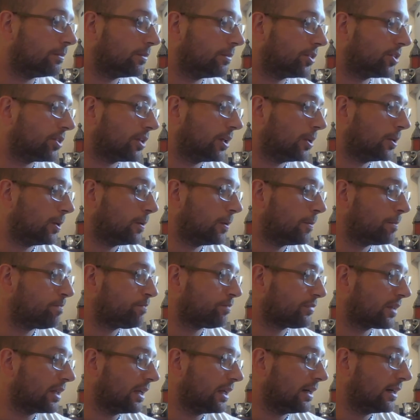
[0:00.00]
So
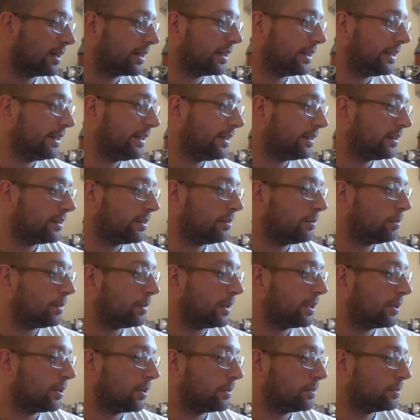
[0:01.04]
Akhenaten
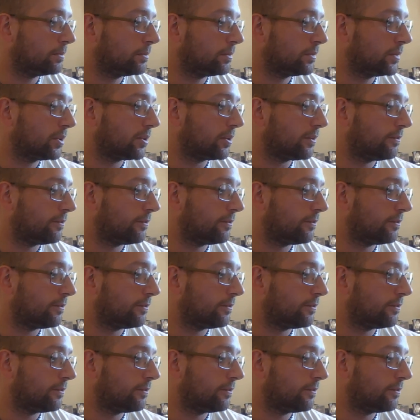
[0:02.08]
becomes